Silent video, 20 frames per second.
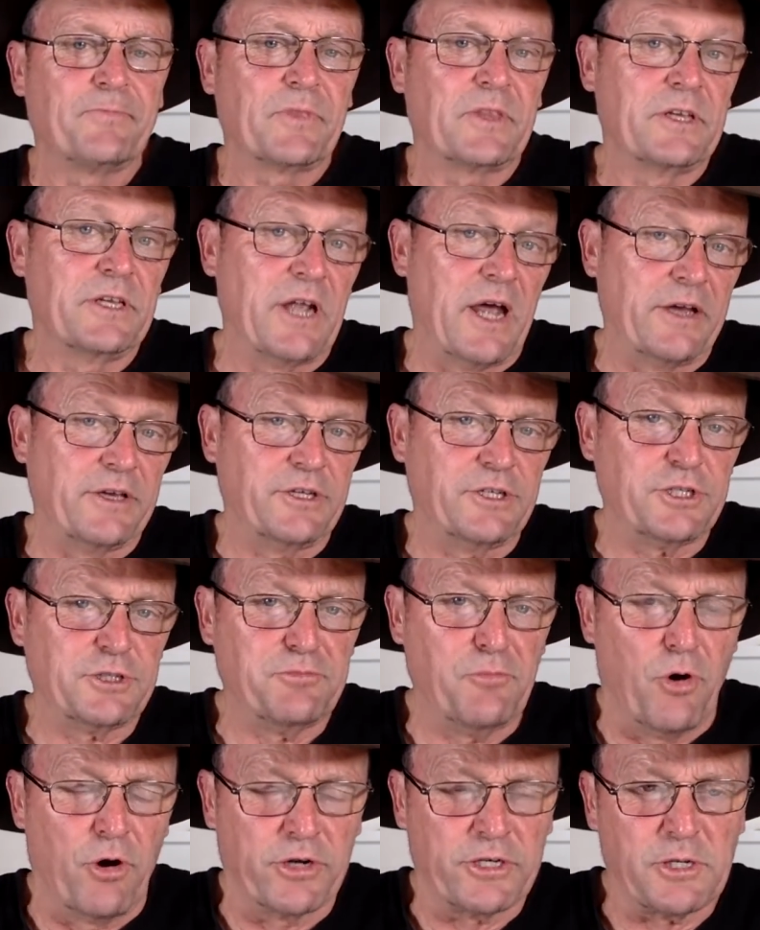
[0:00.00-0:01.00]
you know, you just
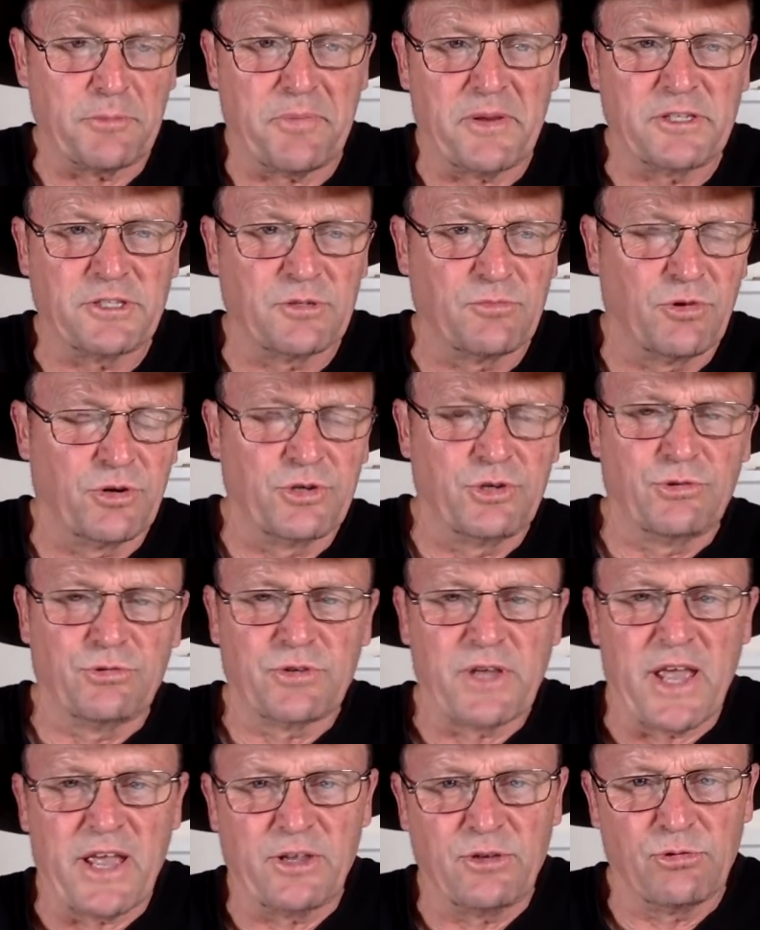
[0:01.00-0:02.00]
might depends on what your
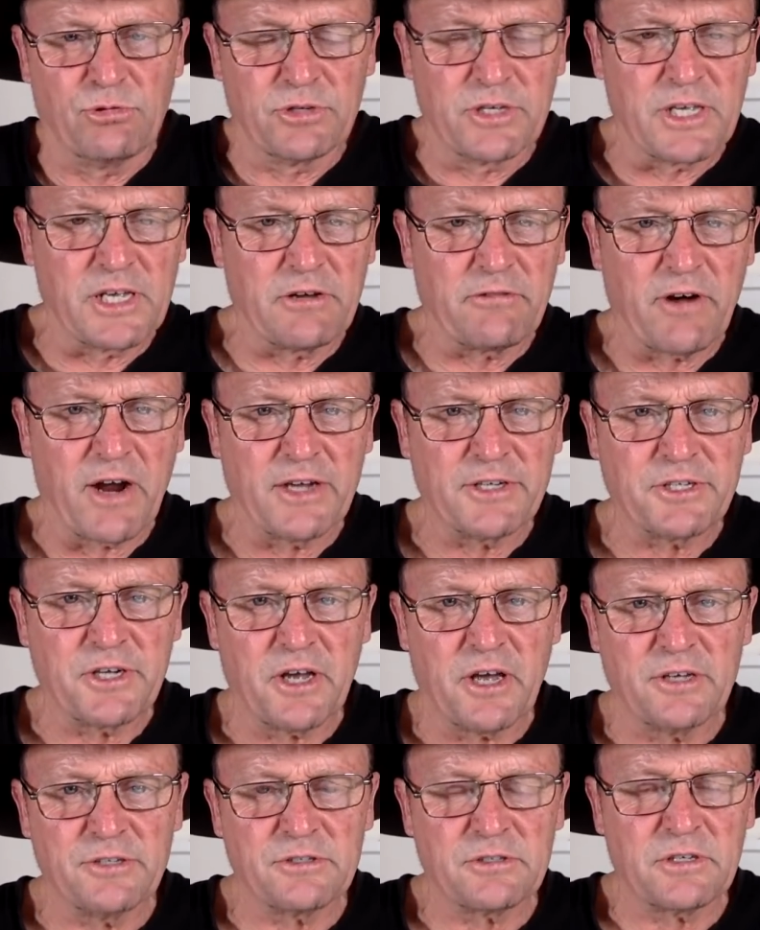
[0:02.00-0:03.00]
how your gear
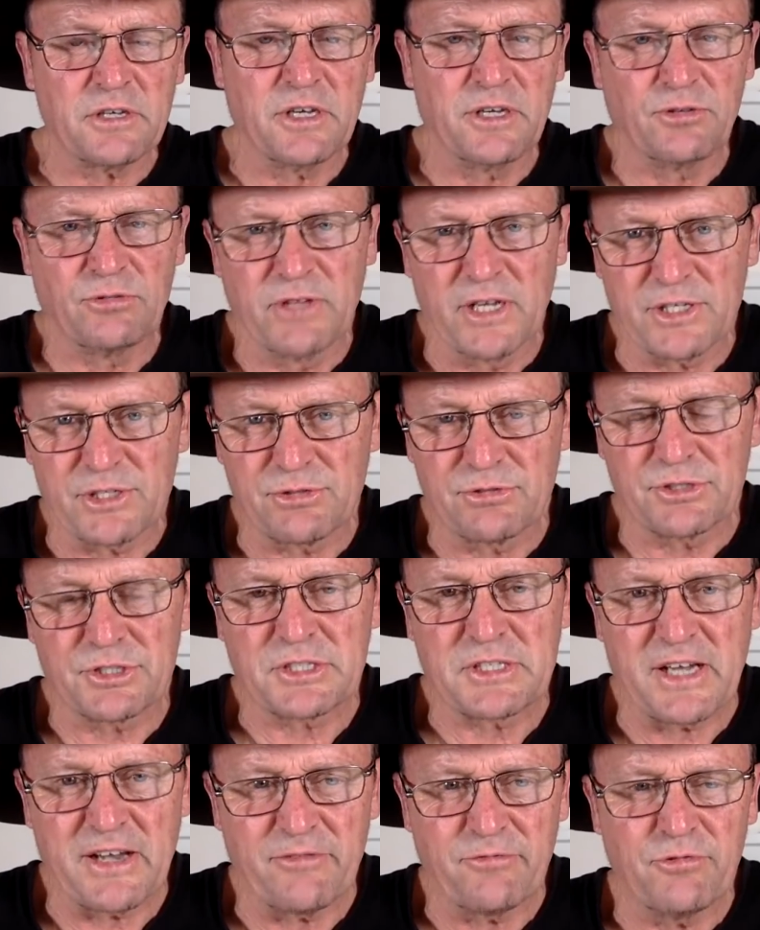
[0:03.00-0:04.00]
ratios and all that sort of
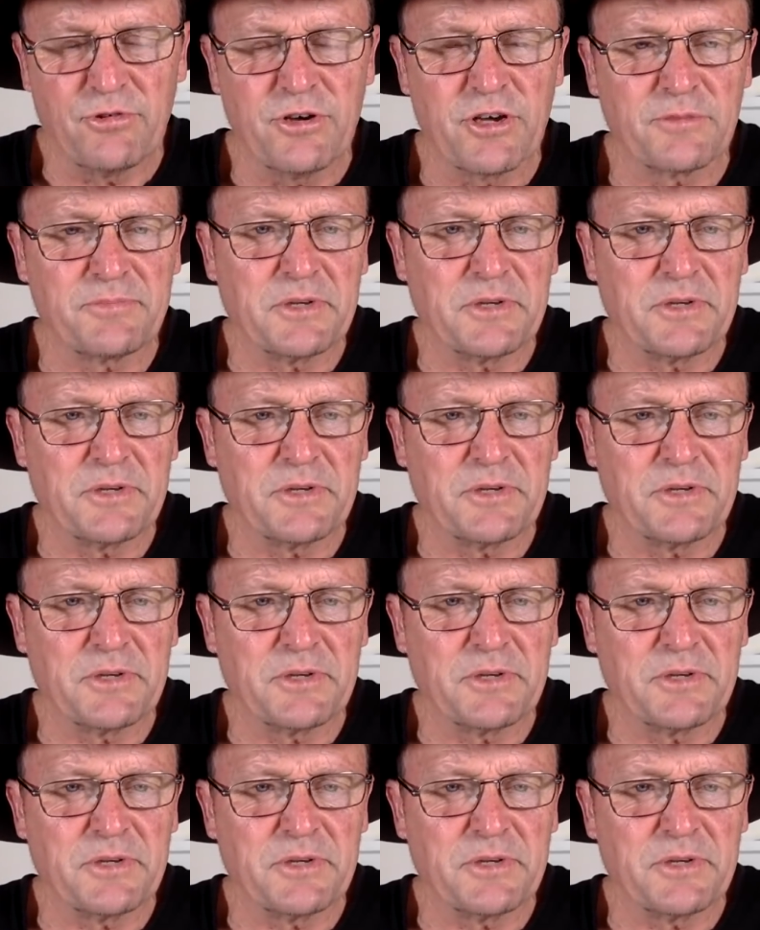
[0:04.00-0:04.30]
stuff work.